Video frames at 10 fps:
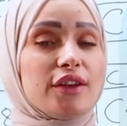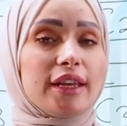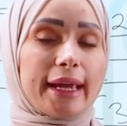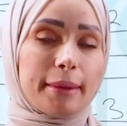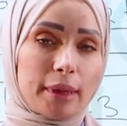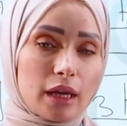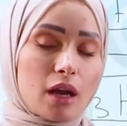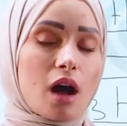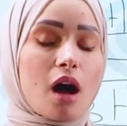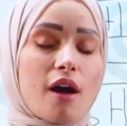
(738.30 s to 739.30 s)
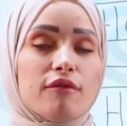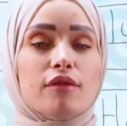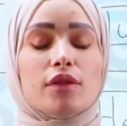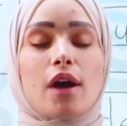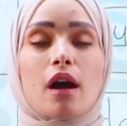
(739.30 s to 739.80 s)
the naming of
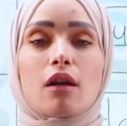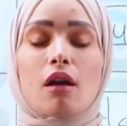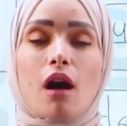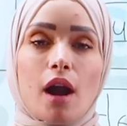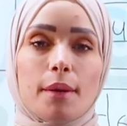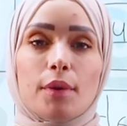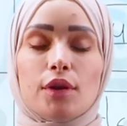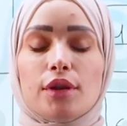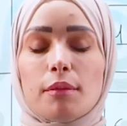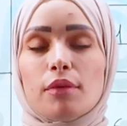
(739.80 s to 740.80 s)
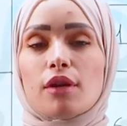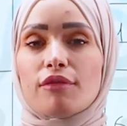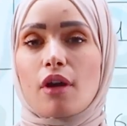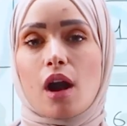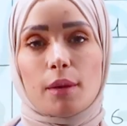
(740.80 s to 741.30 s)
the carbon, number
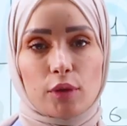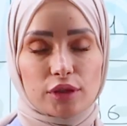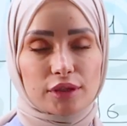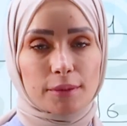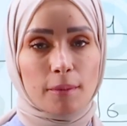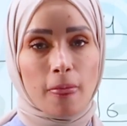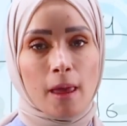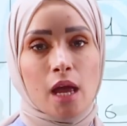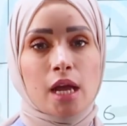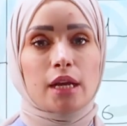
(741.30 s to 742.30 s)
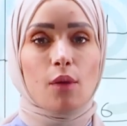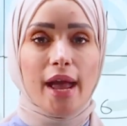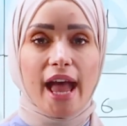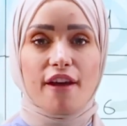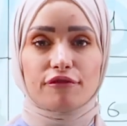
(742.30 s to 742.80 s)
of carbons. Now I
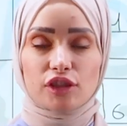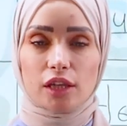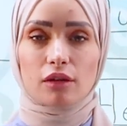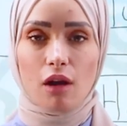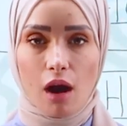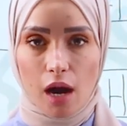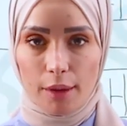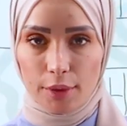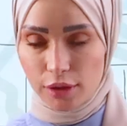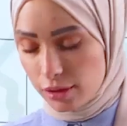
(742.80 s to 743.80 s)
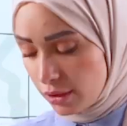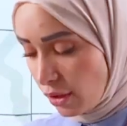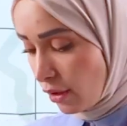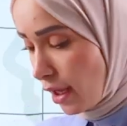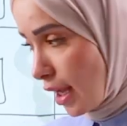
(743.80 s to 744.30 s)
have 10 carbons.
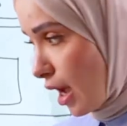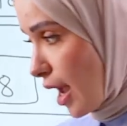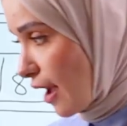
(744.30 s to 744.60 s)
Okay, I